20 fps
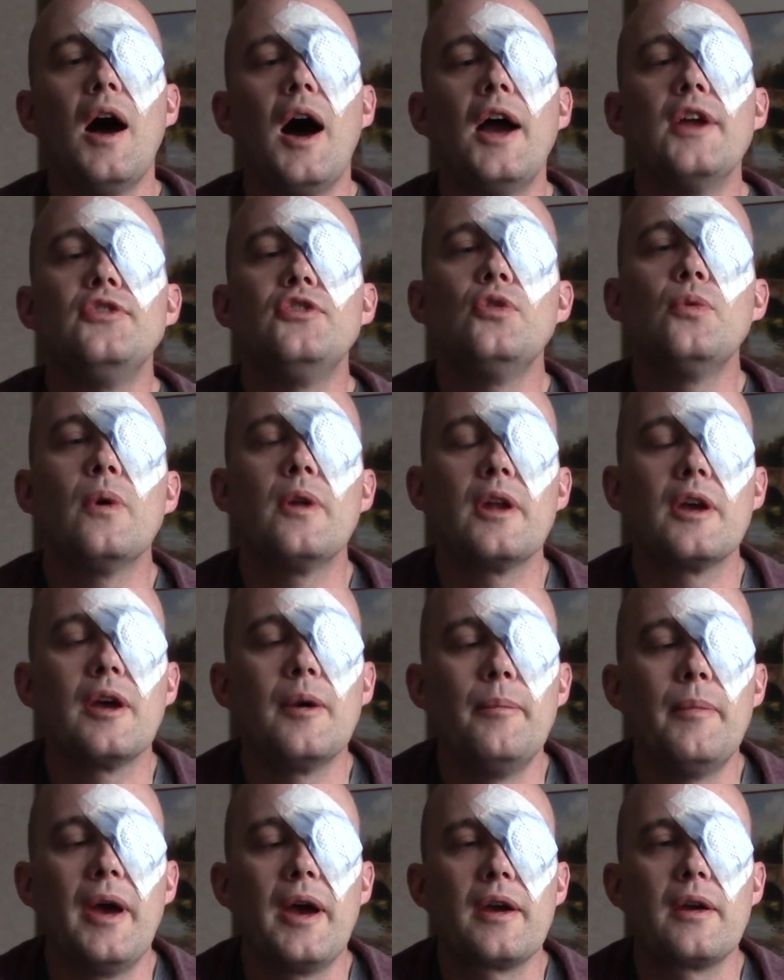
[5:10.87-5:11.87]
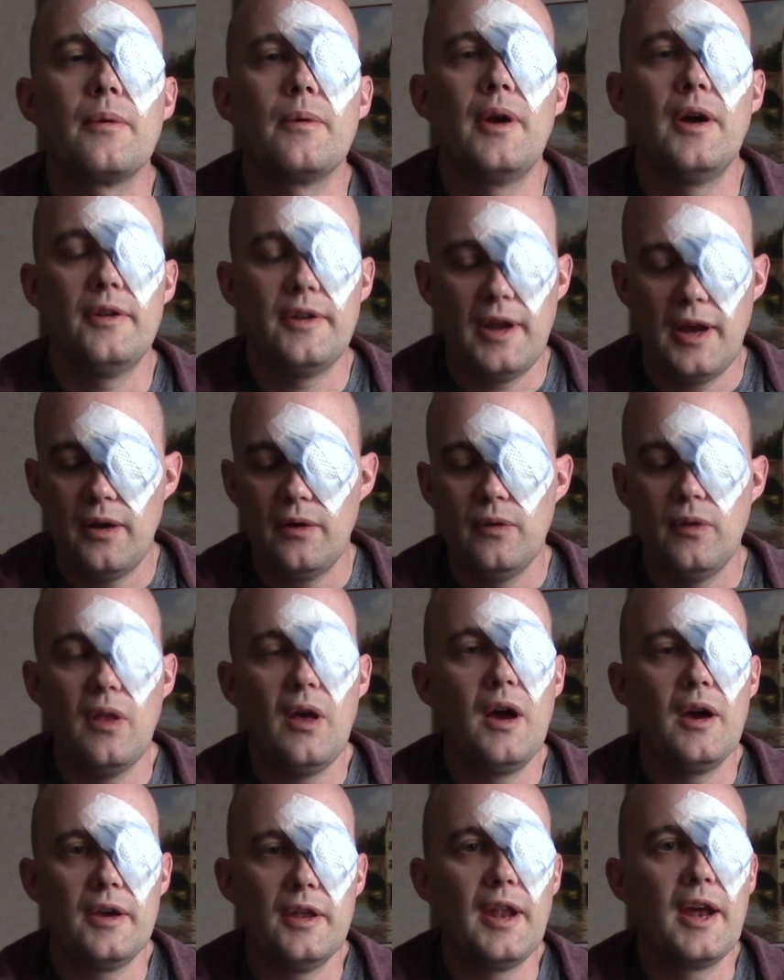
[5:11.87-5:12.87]
I do want to come back around to how
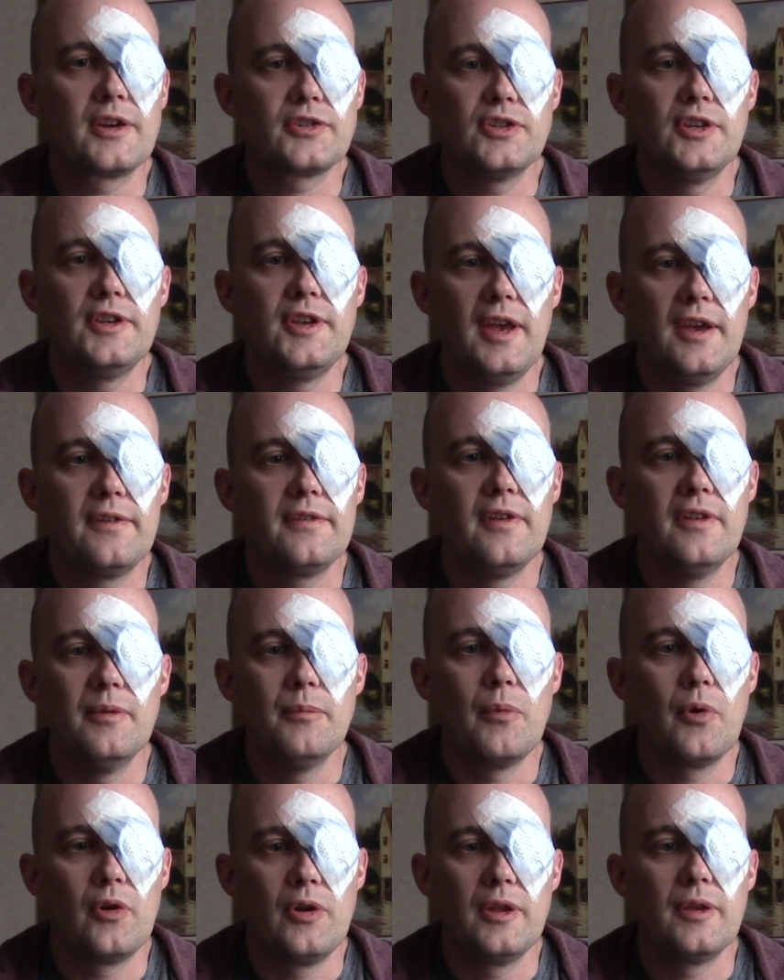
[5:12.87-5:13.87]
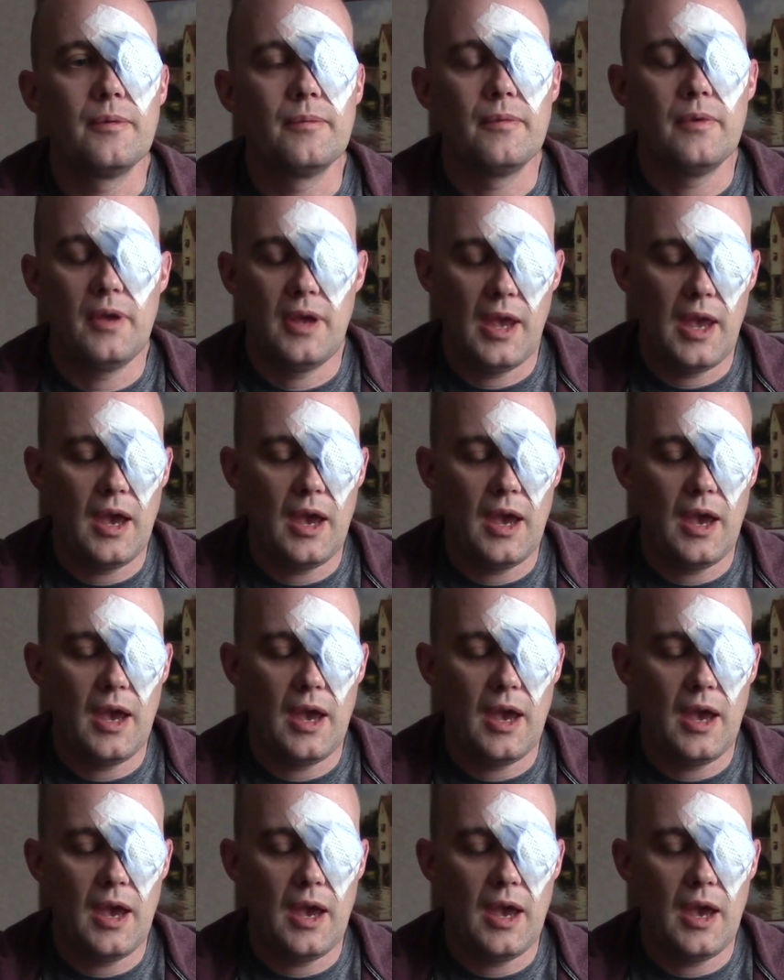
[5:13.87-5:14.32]
long it actually takes in the morning,